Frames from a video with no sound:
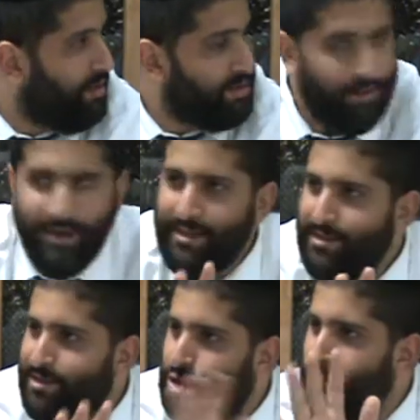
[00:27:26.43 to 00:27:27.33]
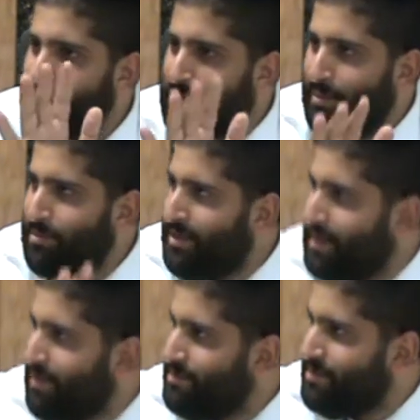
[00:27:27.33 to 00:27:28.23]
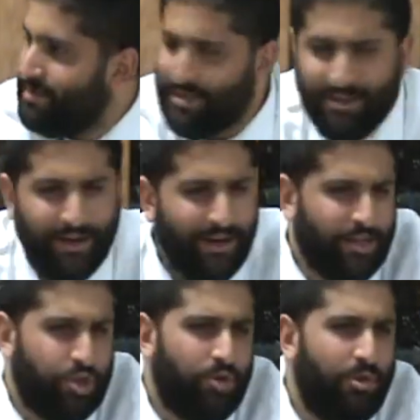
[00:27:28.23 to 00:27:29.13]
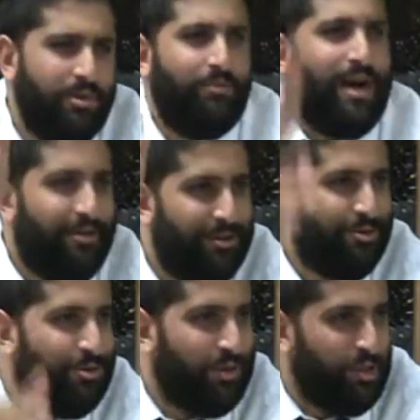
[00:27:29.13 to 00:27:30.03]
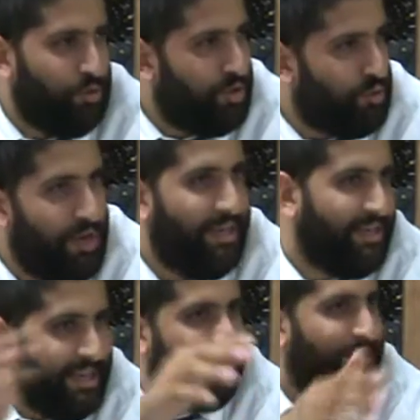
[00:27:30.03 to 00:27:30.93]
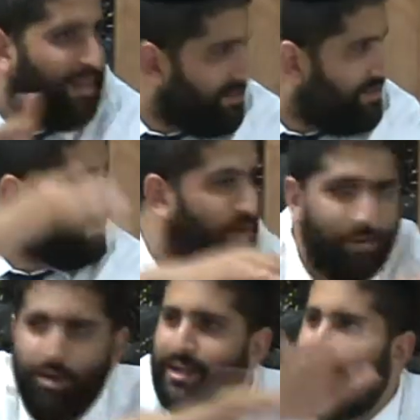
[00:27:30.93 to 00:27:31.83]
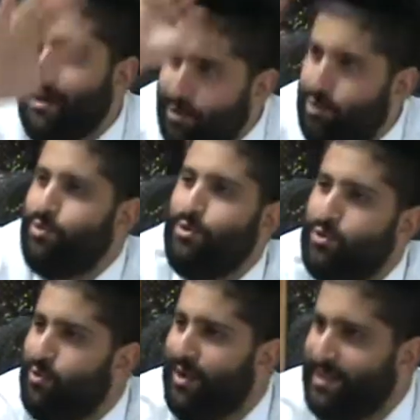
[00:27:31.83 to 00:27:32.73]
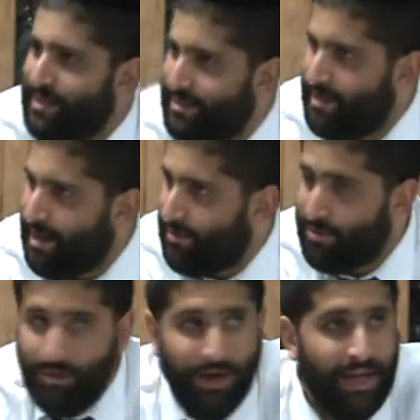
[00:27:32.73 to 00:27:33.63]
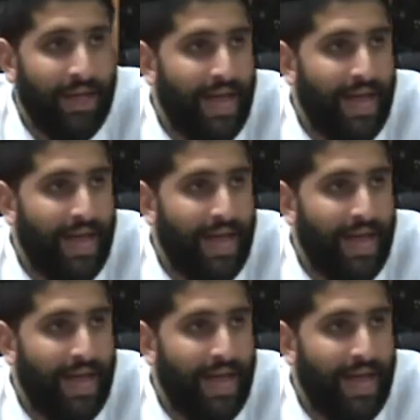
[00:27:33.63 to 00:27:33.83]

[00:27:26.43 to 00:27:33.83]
So any Jewish couple that comes to a synagogue, sure, we'd rather you do a Jewish wedding, come with us, don't go to Cancun, we'll do a wedding at the synagogue for you.